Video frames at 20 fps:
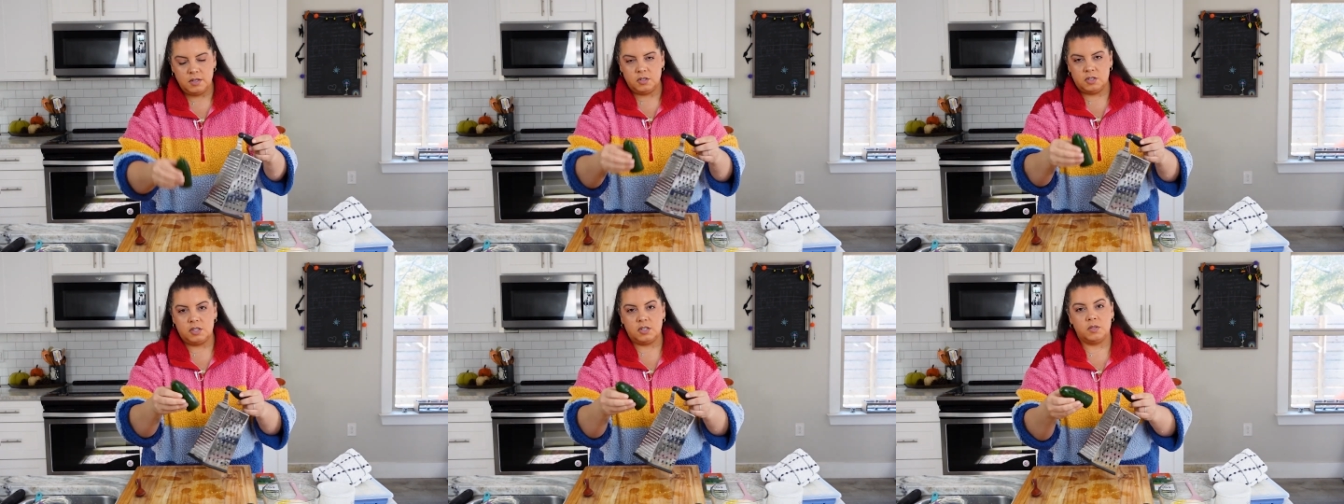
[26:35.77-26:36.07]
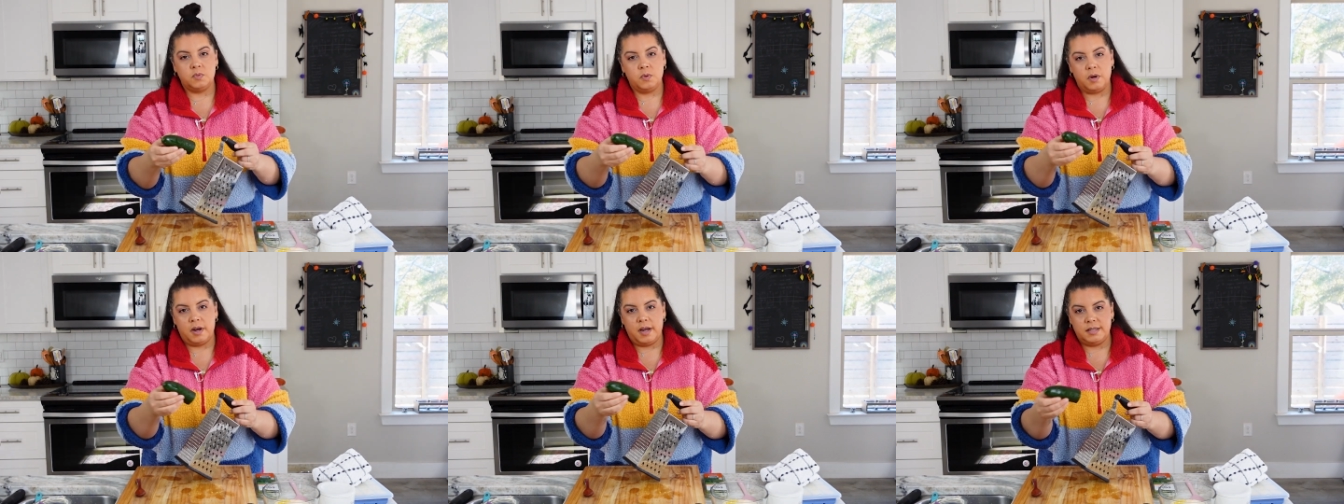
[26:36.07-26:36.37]

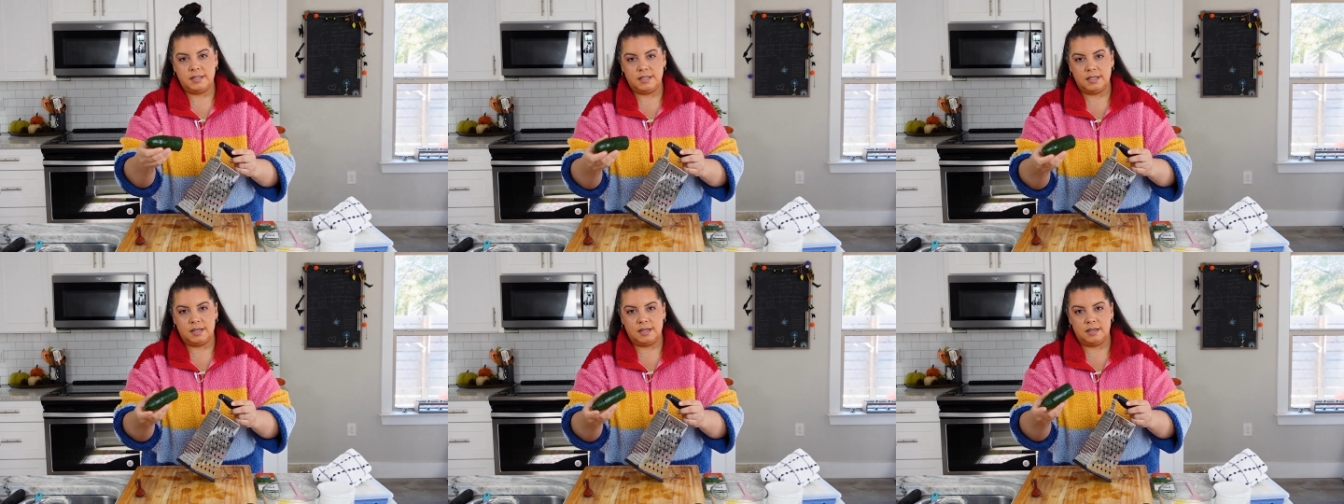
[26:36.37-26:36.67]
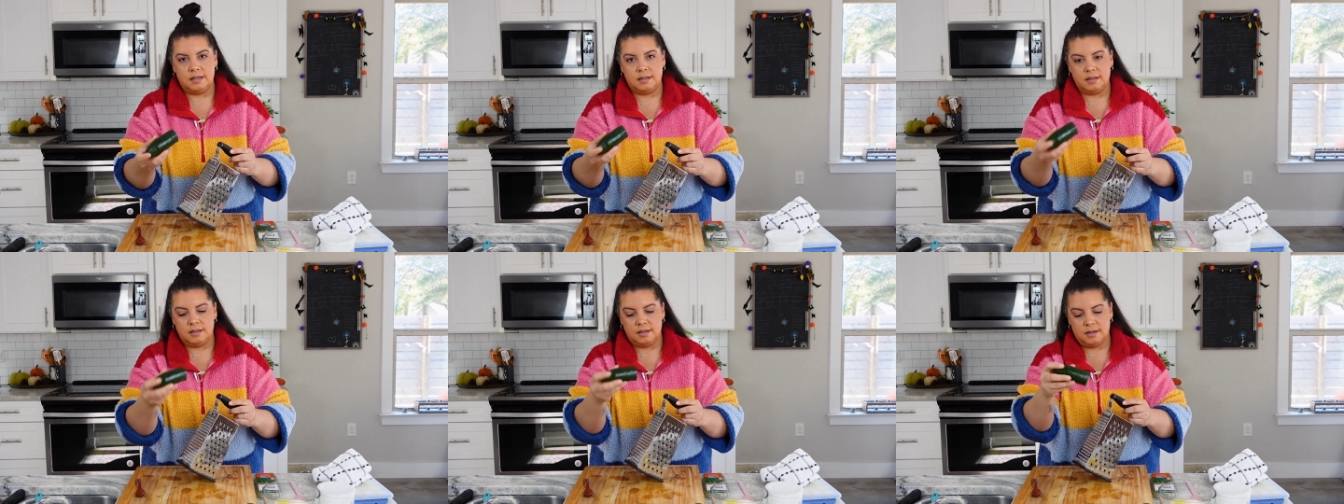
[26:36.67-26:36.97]
just where I
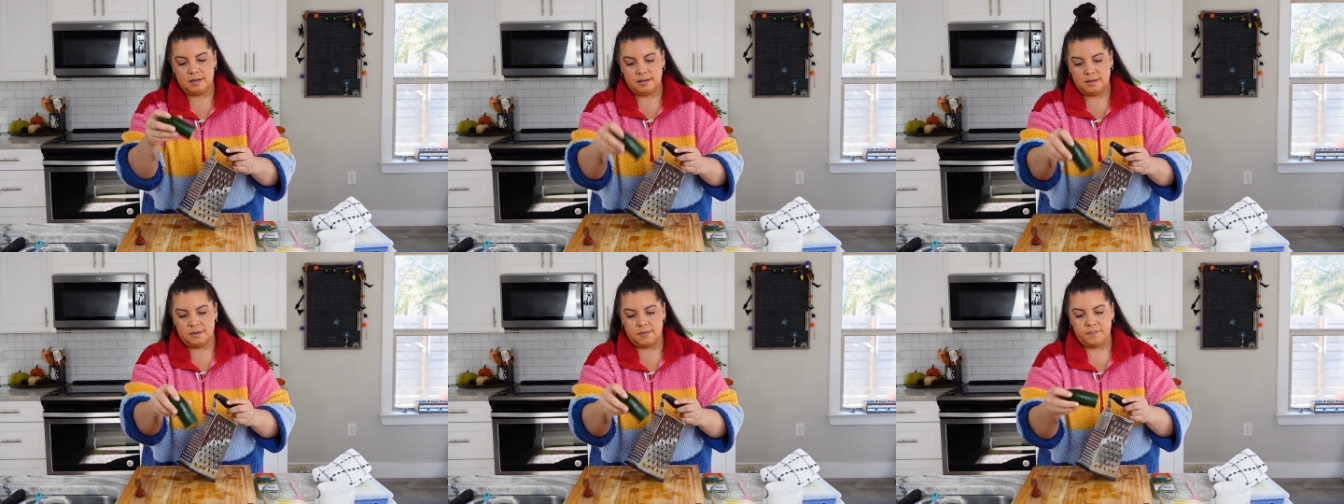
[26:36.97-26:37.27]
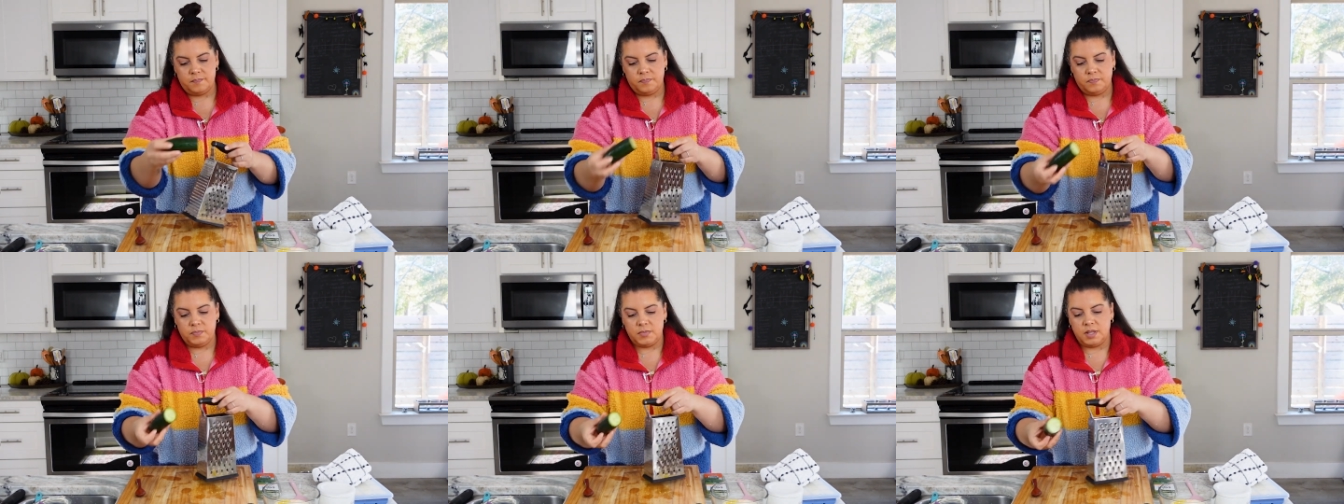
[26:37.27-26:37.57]
did
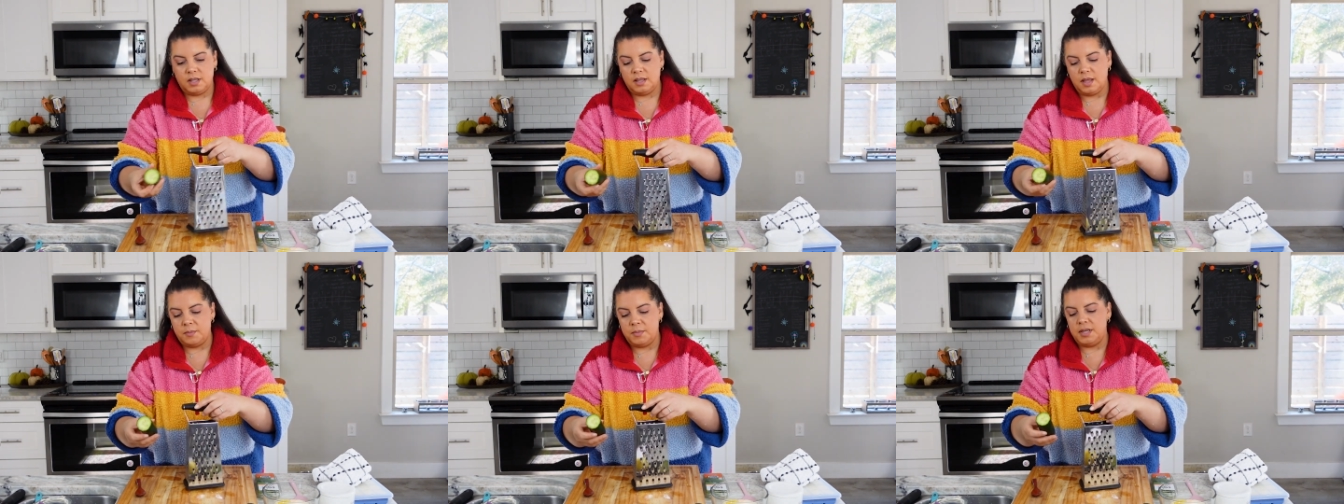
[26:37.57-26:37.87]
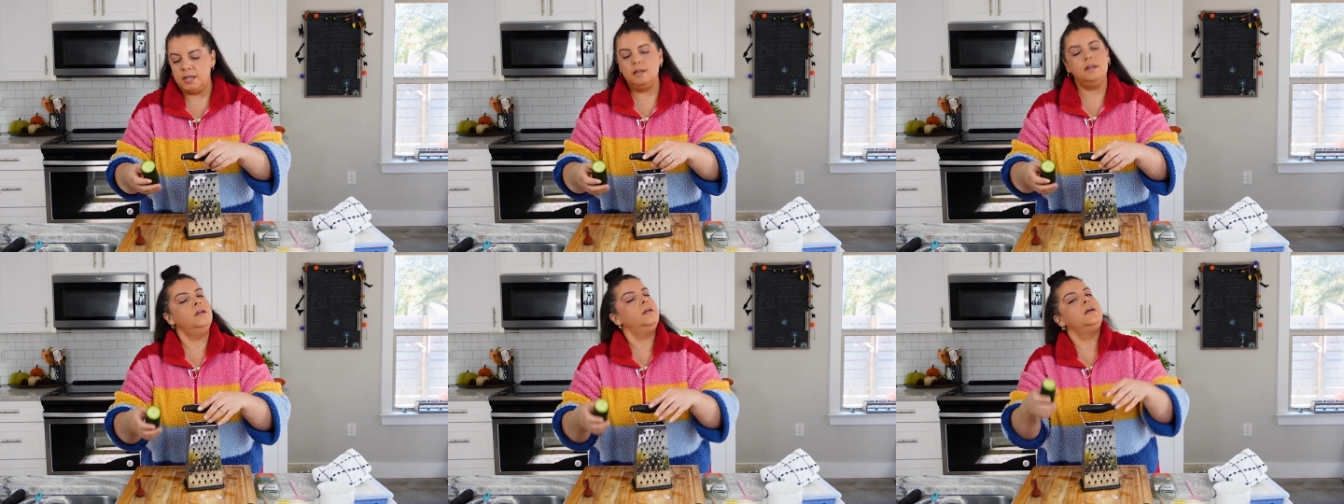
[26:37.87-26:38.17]
the
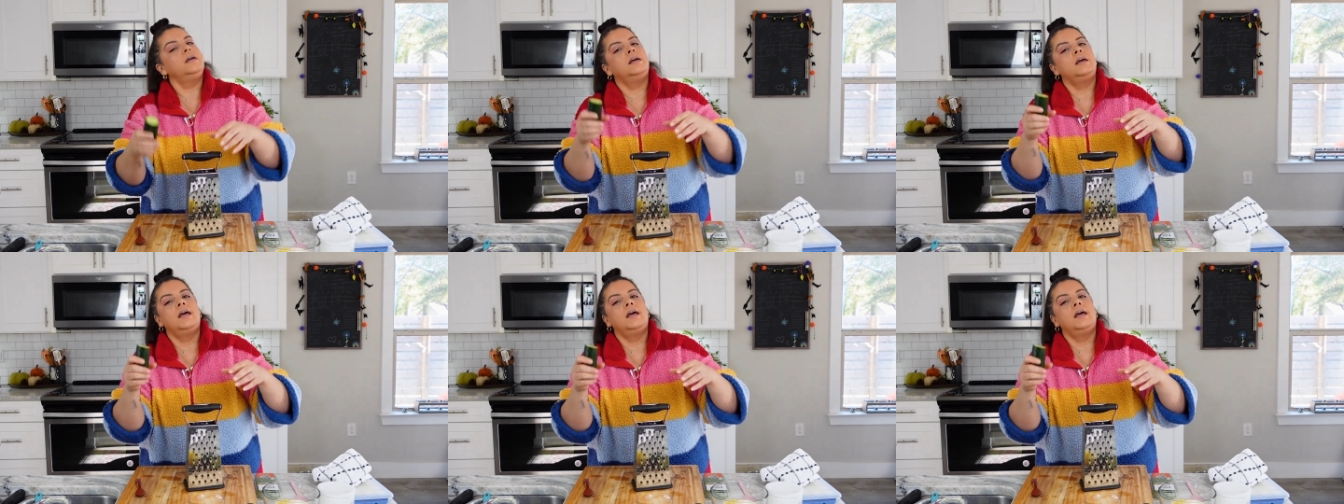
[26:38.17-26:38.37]
lemon.